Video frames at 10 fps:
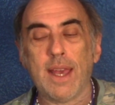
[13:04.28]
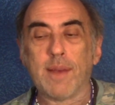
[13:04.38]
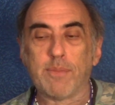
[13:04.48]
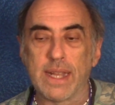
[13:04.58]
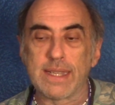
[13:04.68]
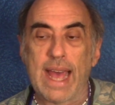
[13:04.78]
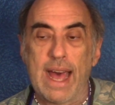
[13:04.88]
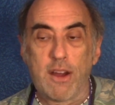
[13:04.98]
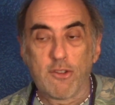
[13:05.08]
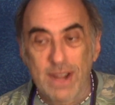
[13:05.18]
but
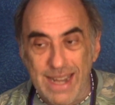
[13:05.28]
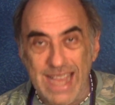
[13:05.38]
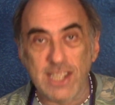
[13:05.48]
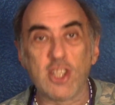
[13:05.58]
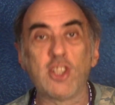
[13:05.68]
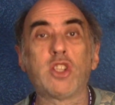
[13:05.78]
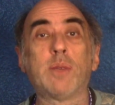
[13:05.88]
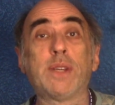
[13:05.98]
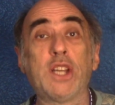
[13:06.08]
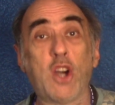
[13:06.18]
our
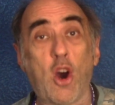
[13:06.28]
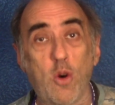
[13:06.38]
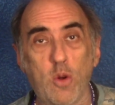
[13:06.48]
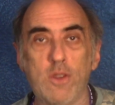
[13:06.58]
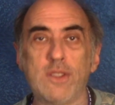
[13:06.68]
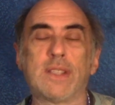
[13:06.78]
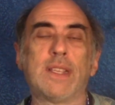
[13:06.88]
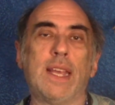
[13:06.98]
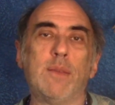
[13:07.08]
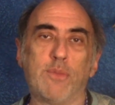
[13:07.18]
relationship goals
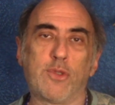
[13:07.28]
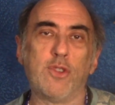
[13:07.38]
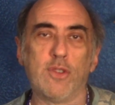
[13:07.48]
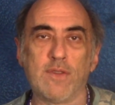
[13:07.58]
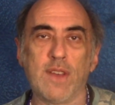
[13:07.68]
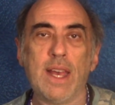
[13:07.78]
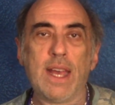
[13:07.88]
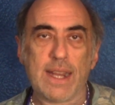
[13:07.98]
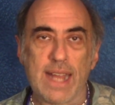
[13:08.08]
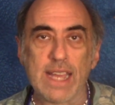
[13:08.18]
improve,
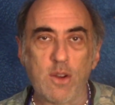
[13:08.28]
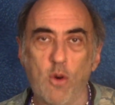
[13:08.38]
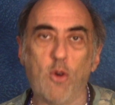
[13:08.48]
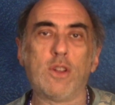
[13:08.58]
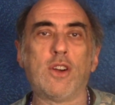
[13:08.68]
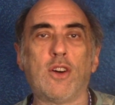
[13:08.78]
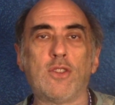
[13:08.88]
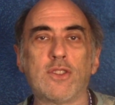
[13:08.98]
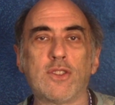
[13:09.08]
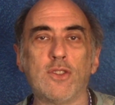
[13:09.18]
like all
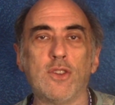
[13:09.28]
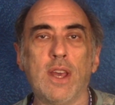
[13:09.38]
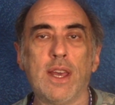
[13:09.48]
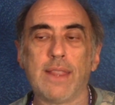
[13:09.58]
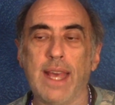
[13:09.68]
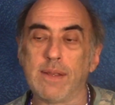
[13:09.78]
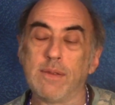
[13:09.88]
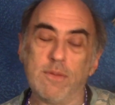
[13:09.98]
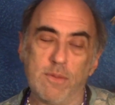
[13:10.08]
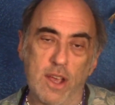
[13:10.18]
goals do. That
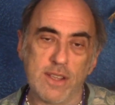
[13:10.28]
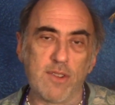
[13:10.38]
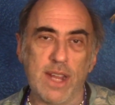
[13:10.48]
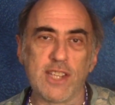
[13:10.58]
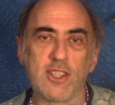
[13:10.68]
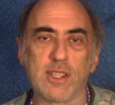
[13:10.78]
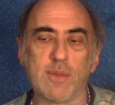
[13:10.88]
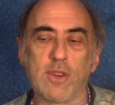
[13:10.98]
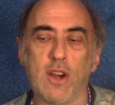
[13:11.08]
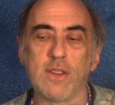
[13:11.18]
those relationship
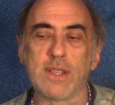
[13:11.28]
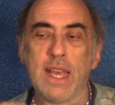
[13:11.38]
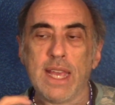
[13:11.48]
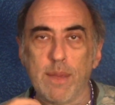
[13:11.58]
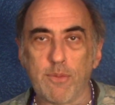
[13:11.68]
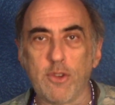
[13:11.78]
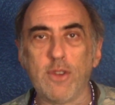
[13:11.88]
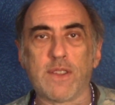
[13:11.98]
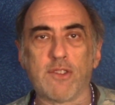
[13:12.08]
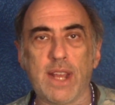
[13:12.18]
goals improve
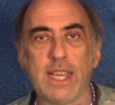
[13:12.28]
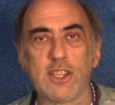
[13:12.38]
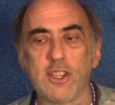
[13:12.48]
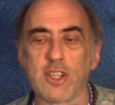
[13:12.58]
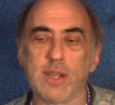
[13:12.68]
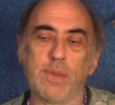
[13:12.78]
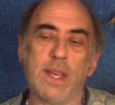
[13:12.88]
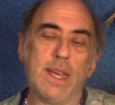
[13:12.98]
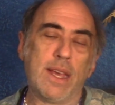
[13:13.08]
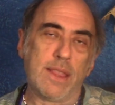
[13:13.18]
the relationship,
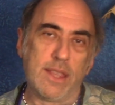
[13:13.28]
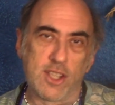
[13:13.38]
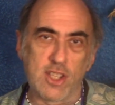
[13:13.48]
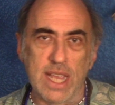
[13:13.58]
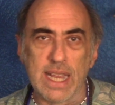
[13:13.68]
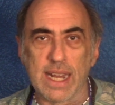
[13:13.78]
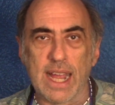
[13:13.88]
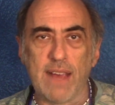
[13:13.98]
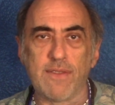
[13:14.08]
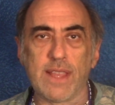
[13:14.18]
the shared
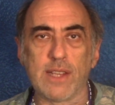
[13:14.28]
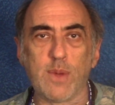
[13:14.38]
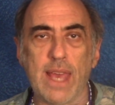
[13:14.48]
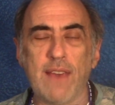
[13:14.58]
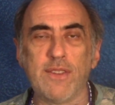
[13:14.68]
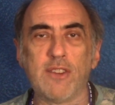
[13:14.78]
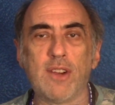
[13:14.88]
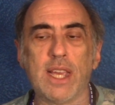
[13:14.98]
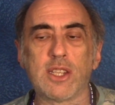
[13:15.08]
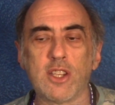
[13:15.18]
life that we have in a
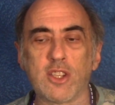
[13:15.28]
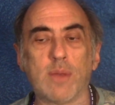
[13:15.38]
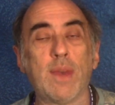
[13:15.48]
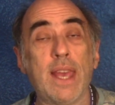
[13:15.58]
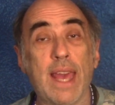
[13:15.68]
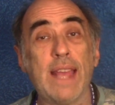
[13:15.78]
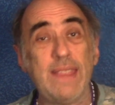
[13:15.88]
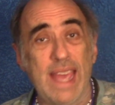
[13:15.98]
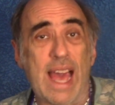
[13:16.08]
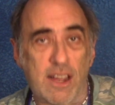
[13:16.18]
relationship, and
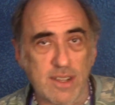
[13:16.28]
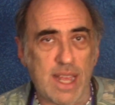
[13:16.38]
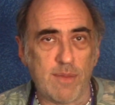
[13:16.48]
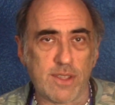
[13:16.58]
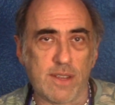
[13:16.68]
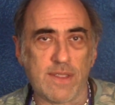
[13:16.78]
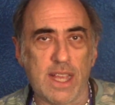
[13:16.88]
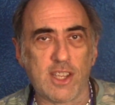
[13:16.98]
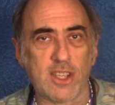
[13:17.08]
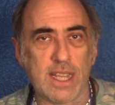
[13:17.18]
the outcomes of that
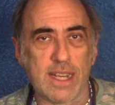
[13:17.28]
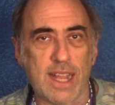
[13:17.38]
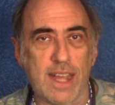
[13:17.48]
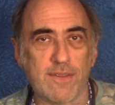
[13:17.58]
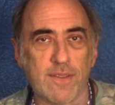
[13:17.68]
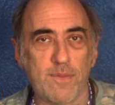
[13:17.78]
shared life.